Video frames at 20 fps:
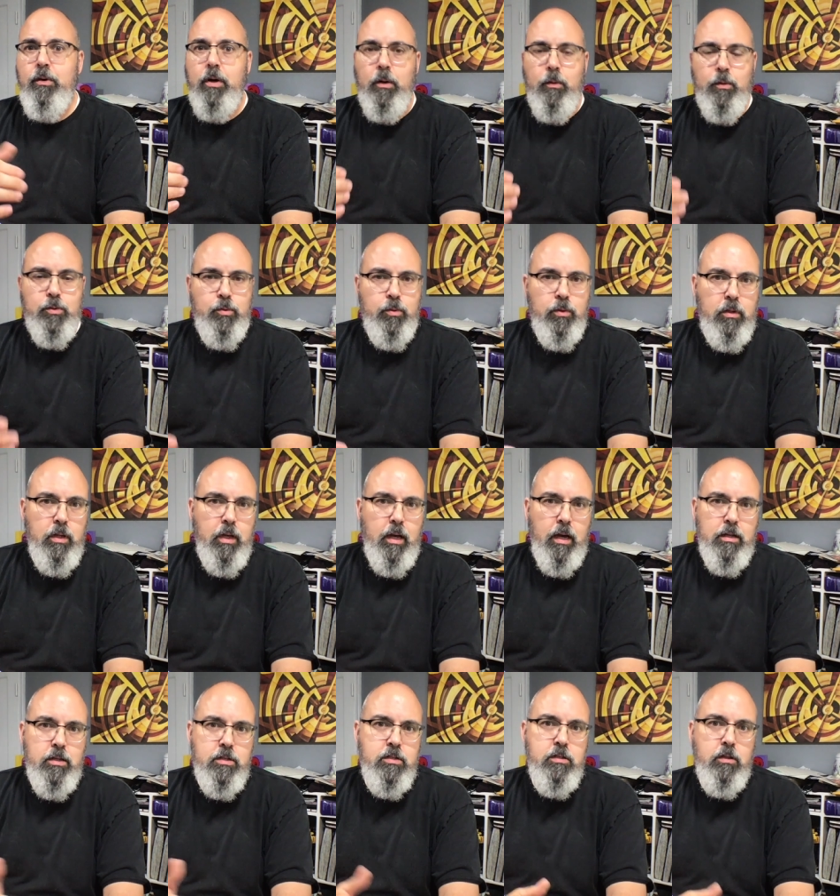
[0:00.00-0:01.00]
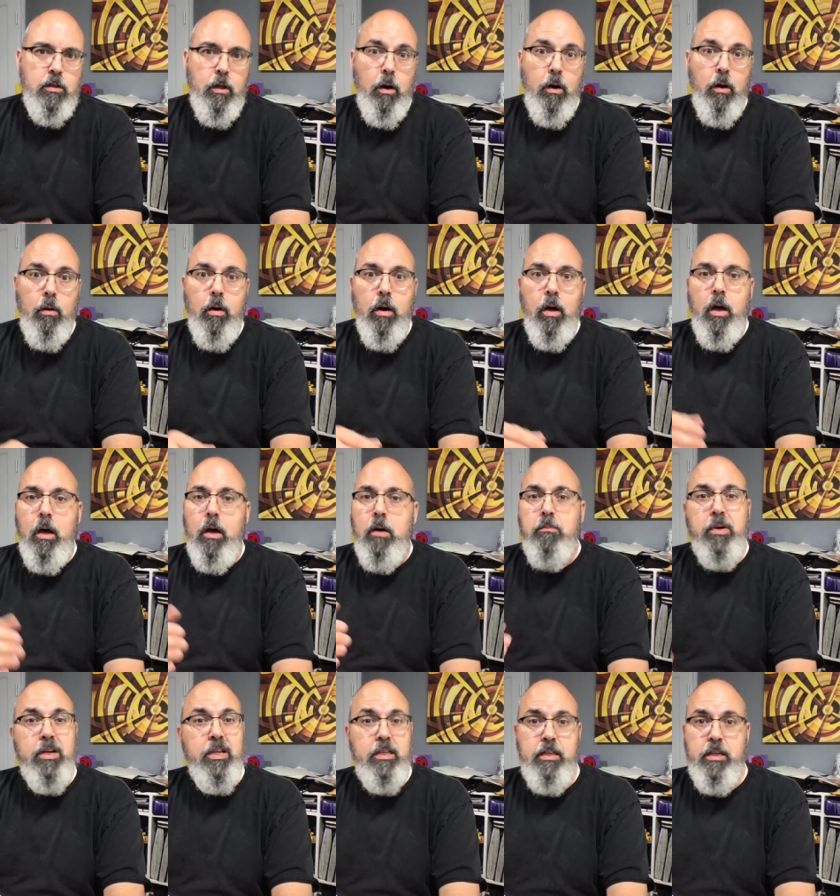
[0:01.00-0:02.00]
It was really kind of slow,
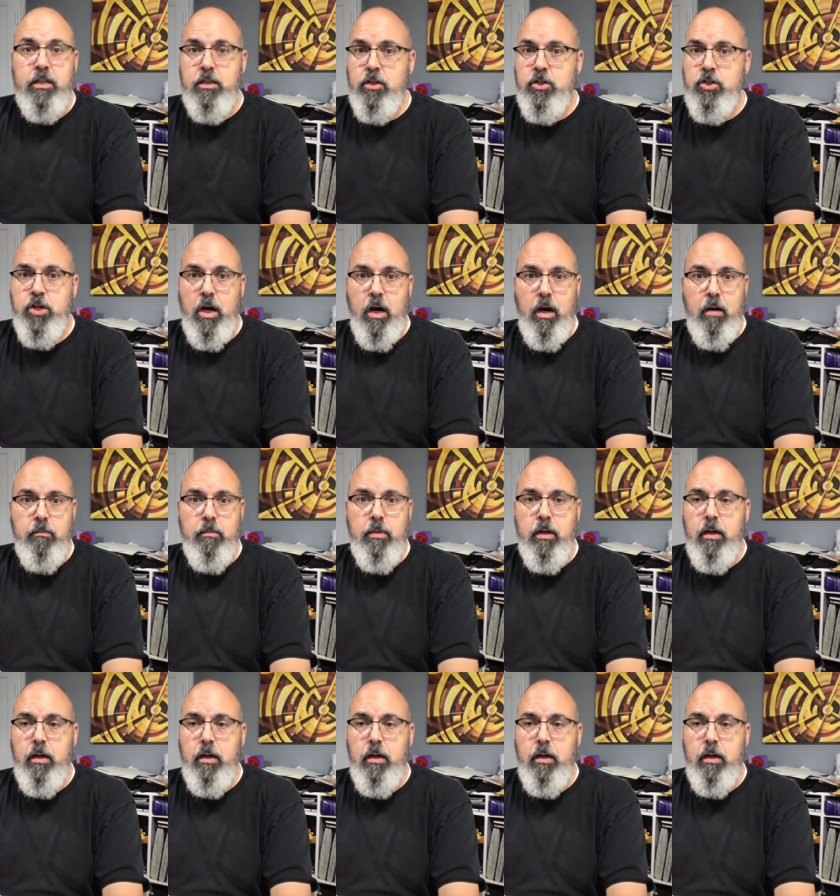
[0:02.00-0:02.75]
but it did the job.